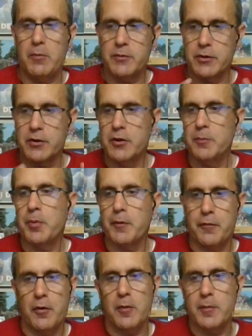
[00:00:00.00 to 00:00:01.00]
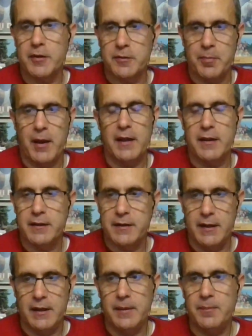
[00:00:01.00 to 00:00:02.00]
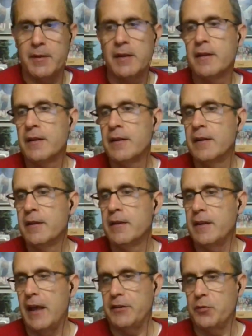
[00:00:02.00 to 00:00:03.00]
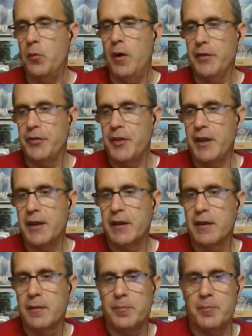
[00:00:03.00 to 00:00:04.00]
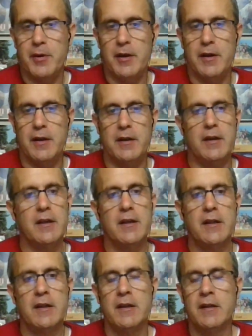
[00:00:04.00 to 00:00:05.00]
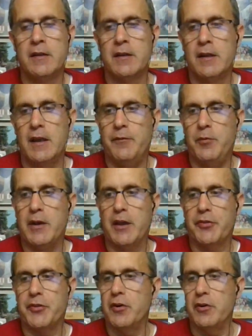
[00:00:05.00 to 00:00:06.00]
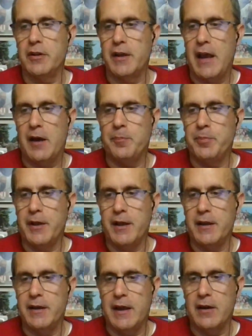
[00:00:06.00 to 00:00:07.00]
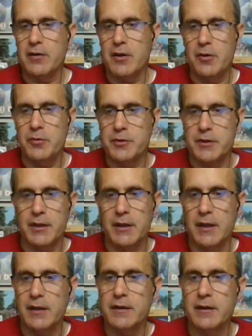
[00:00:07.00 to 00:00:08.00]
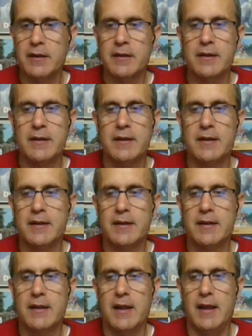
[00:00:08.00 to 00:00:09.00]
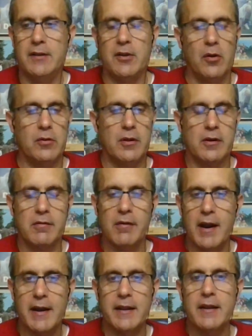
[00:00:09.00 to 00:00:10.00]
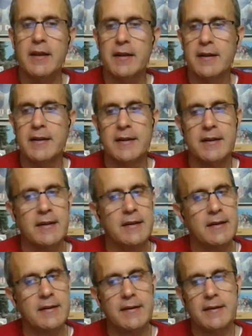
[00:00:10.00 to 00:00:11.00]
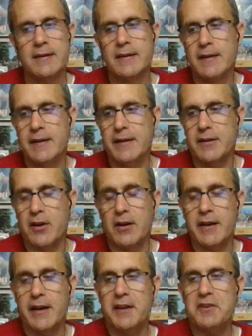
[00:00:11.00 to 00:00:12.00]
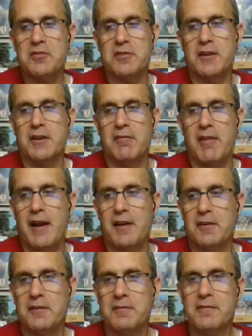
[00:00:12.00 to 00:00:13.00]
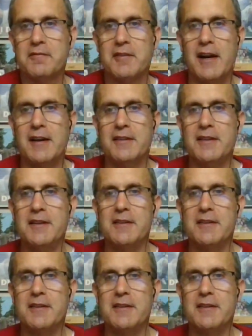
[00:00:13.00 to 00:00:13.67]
was a good performance by the team. That's one thing. But if we get thoroughly outplayed and outcoached again and don't look ready, it's going to get interesting around, around D